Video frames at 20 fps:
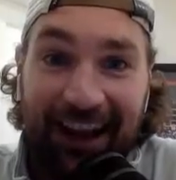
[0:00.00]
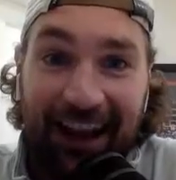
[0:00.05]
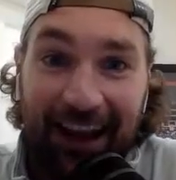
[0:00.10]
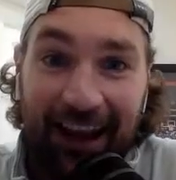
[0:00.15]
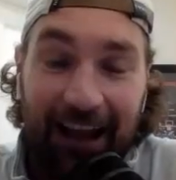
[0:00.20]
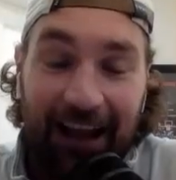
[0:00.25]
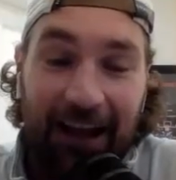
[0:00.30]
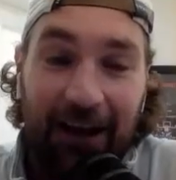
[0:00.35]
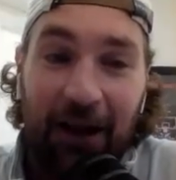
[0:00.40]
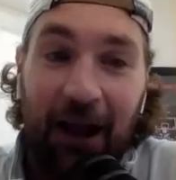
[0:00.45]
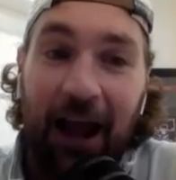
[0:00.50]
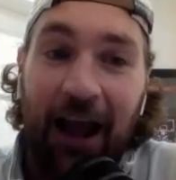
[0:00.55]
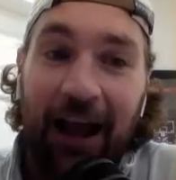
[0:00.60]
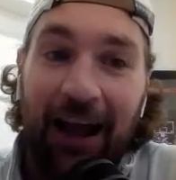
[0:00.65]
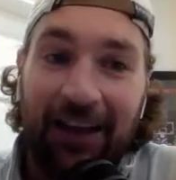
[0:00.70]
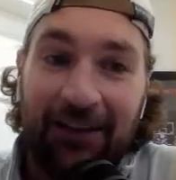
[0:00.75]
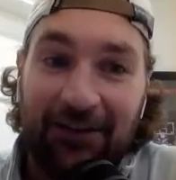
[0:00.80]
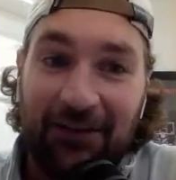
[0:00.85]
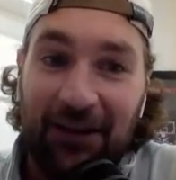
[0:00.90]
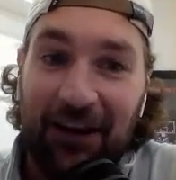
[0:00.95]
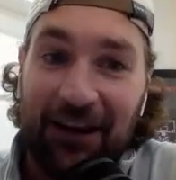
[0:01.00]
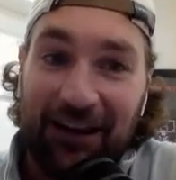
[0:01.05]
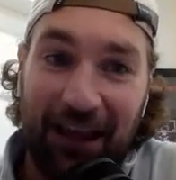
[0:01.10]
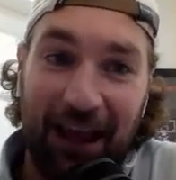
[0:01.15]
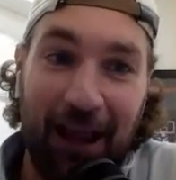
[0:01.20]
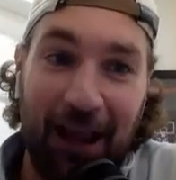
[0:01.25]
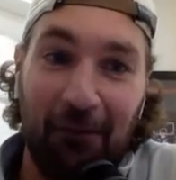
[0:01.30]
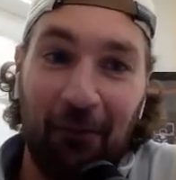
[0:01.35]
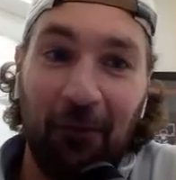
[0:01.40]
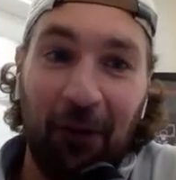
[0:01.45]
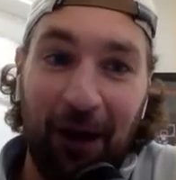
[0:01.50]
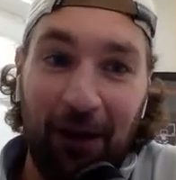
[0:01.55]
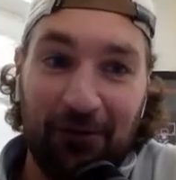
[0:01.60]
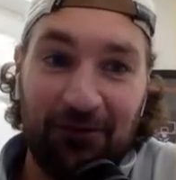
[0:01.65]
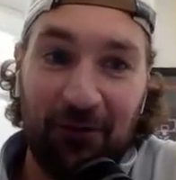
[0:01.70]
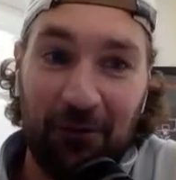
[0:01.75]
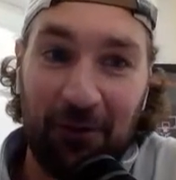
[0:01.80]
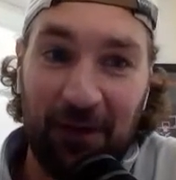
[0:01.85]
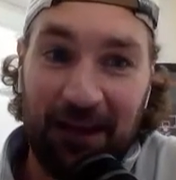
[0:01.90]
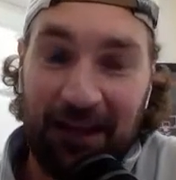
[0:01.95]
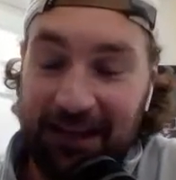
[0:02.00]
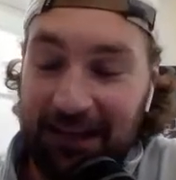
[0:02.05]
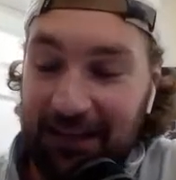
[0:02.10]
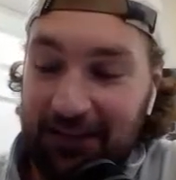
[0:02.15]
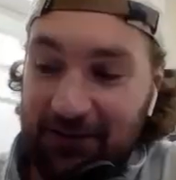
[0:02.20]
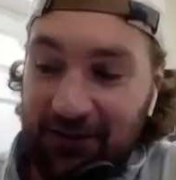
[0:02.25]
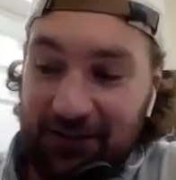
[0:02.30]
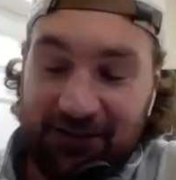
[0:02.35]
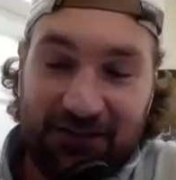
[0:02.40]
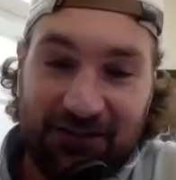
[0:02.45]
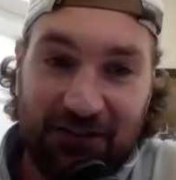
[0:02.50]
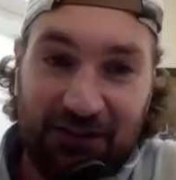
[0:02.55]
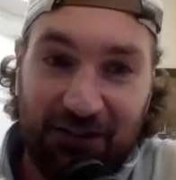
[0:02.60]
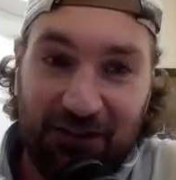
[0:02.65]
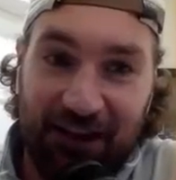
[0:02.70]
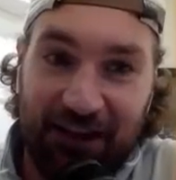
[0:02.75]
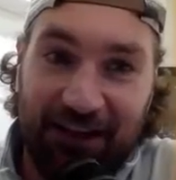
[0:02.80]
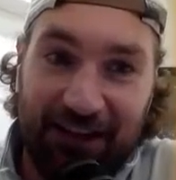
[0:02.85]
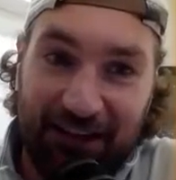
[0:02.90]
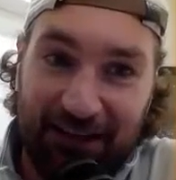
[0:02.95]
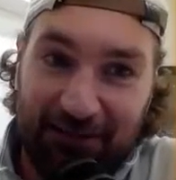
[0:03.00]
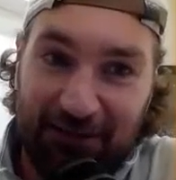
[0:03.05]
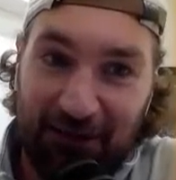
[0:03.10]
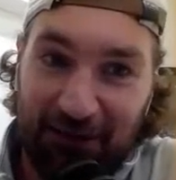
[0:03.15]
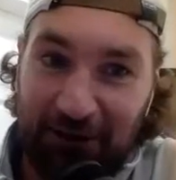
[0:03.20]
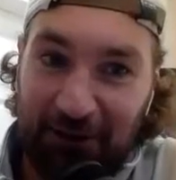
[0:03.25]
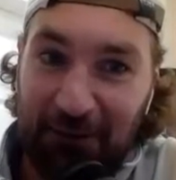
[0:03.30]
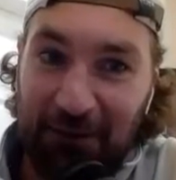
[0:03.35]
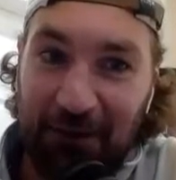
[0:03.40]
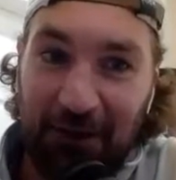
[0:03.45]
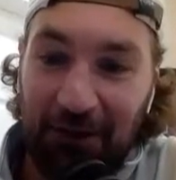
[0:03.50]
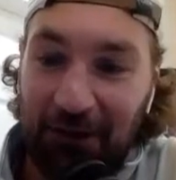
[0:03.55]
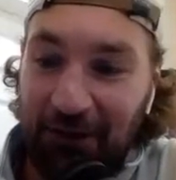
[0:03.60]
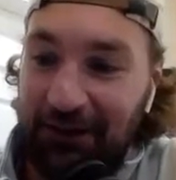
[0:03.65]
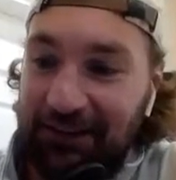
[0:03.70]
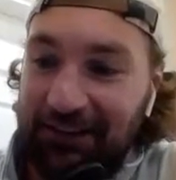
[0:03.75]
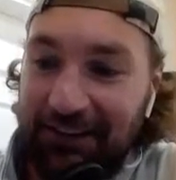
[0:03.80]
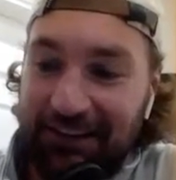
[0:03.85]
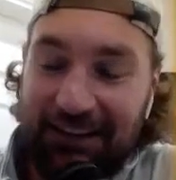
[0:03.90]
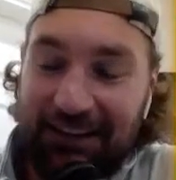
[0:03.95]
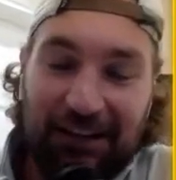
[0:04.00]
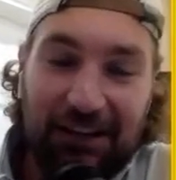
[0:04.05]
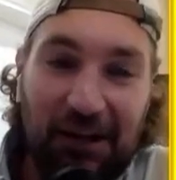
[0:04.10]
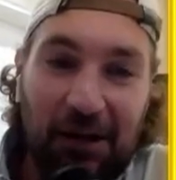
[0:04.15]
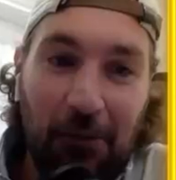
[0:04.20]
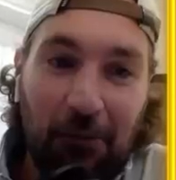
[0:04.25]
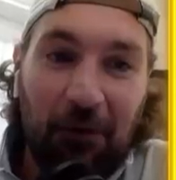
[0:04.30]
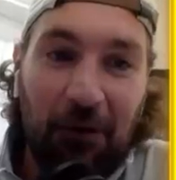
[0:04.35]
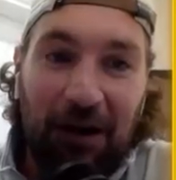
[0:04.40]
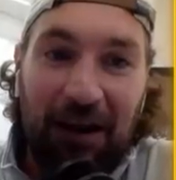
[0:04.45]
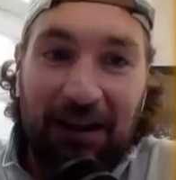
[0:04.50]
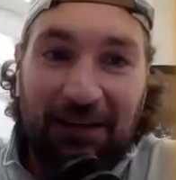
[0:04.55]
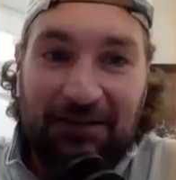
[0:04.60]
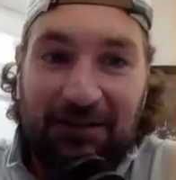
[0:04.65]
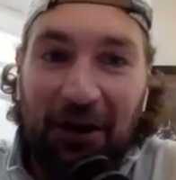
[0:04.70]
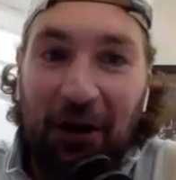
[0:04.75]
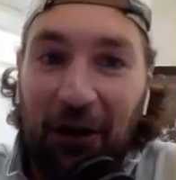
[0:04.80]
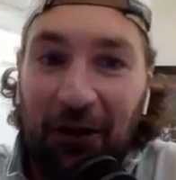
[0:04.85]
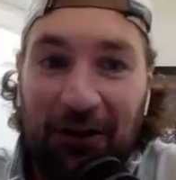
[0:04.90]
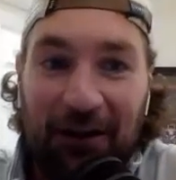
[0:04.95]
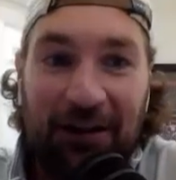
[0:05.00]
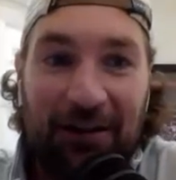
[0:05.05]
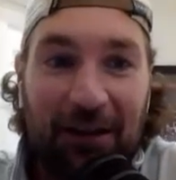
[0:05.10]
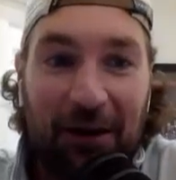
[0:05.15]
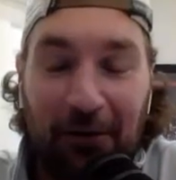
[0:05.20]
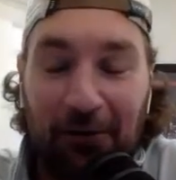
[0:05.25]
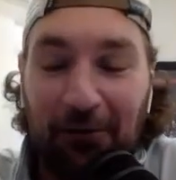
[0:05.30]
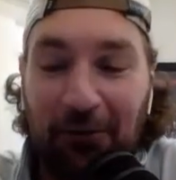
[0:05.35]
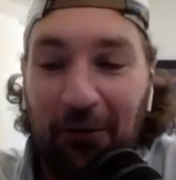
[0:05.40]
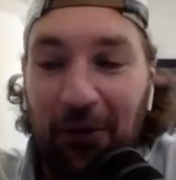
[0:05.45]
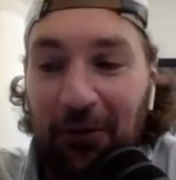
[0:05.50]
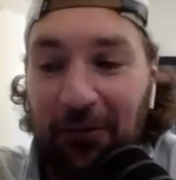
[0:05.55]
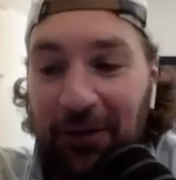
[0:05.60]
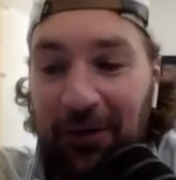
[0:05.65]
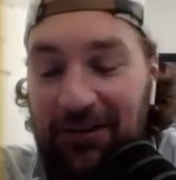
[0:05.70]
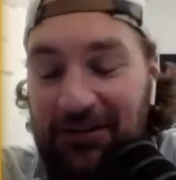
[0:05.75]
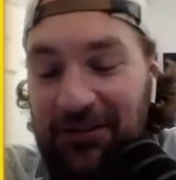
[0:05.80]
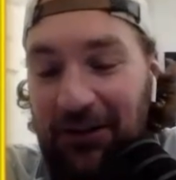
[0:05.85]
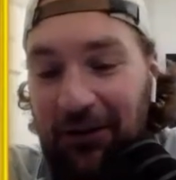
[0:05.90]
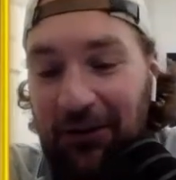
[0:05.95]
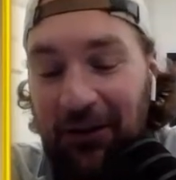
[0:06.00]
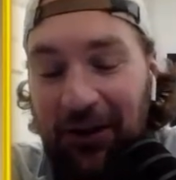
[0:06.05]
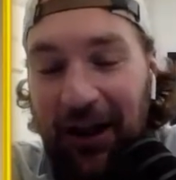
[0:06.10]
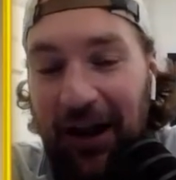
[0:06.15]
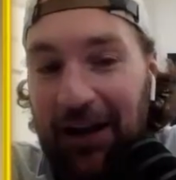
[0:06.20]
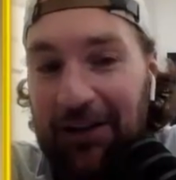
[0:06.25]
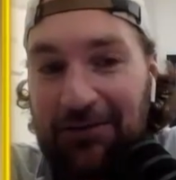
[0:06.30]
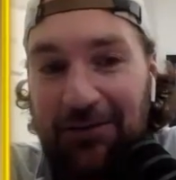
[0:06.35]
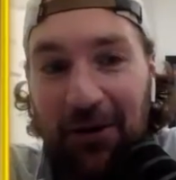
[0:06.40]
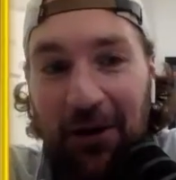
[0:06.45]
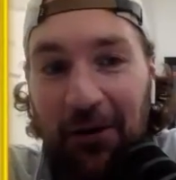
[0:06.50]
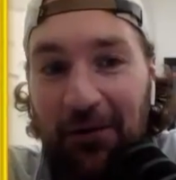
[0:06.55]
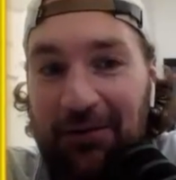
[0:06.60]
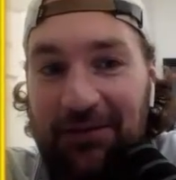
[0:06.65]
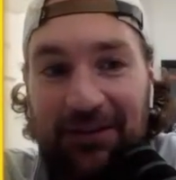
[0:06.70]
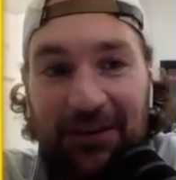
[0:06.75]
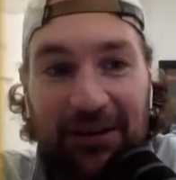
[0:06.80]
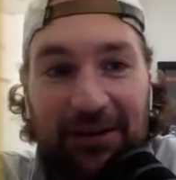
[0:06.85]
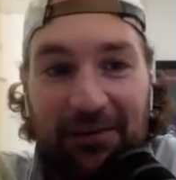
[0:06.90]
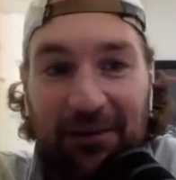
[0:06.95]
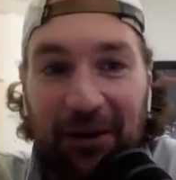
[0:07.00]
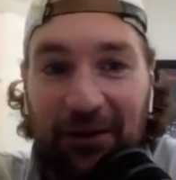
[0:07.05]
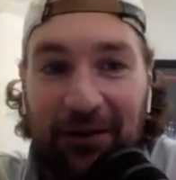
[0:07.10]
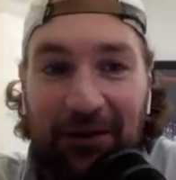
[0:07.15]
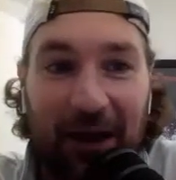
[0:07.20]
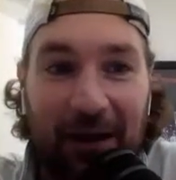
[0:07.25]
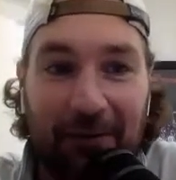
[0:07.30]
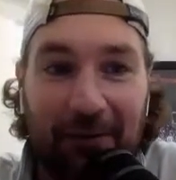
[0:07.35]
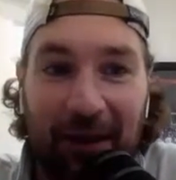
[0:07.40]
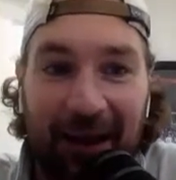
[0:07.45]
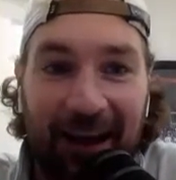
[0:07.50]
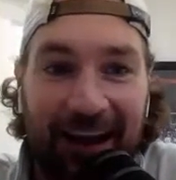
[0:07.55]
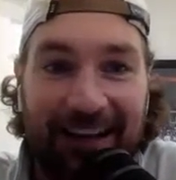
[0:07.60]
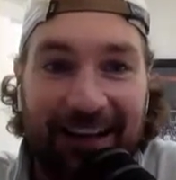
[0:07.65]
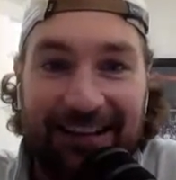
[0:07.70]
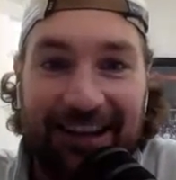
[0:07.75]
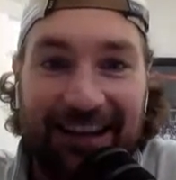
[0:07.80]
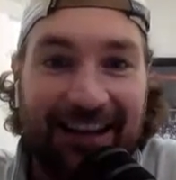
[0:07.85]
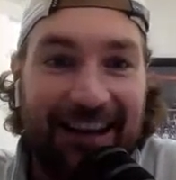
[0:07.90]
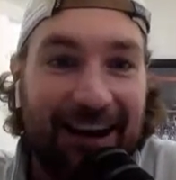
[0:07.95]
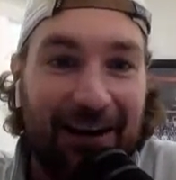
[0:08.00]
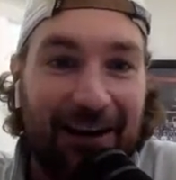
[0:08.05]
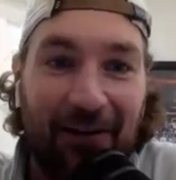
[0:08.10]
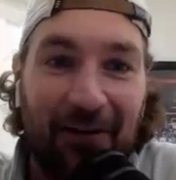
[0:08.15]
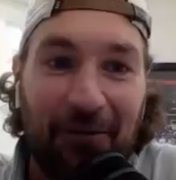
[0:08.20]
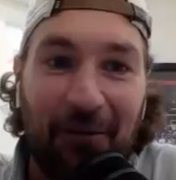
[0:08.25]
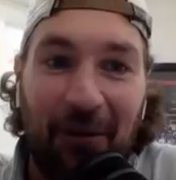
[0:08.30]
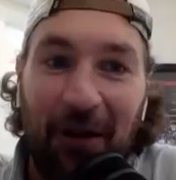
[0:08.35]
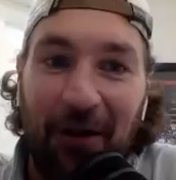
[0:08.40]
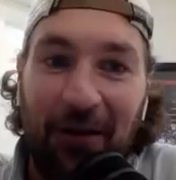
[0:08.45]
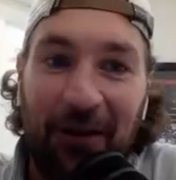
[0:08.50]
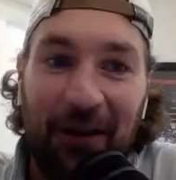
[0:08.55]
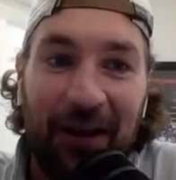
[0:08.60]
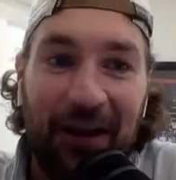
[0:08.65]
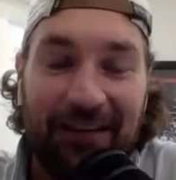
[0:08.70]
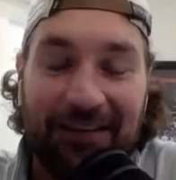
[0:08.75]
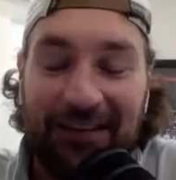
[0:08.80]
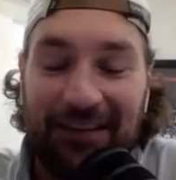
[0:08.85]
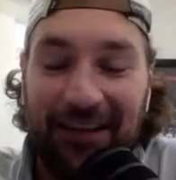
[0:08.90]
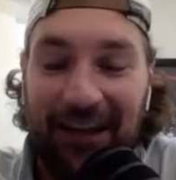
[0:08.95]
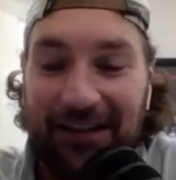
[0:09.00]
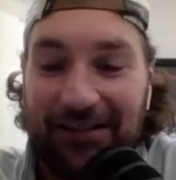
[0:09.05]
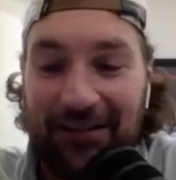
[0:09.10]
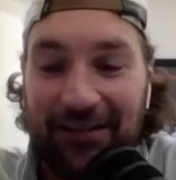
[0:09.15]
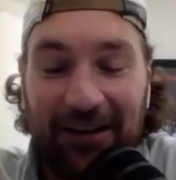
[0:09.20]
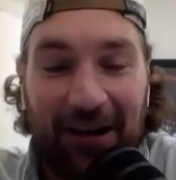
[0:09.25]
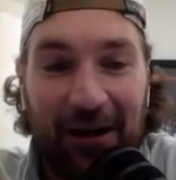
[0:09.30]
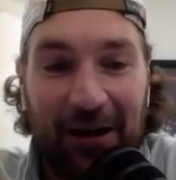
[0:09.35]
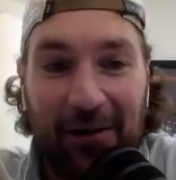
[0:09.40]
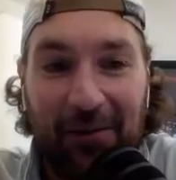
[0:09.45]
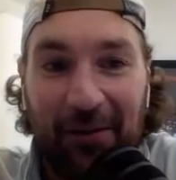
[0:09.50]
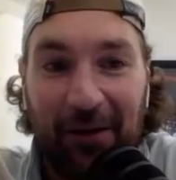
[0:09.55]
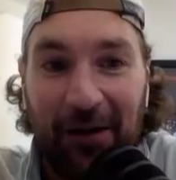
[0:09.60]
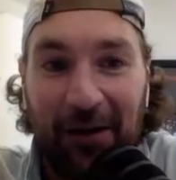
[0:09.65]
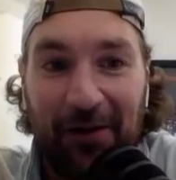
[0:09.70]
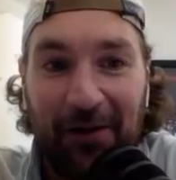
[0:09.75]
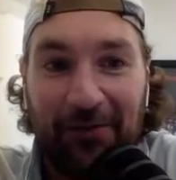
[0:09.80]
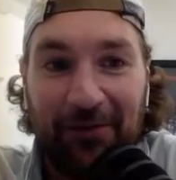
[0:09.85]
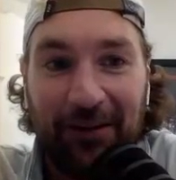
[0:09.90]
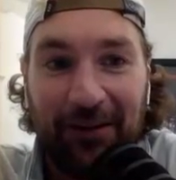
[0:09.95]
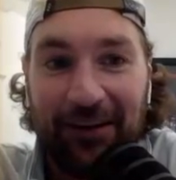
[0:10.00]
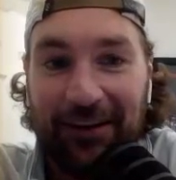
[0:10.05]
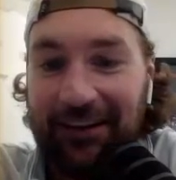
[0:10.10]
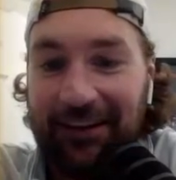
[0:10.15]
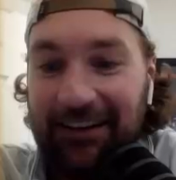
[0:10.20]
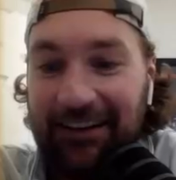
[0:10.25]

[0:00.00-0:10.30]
And as it came around to me, he just slid. He took the bill and put his card in there for me. So the guys were always good about that, man. I take care of them on the ice, and they took care of me off it.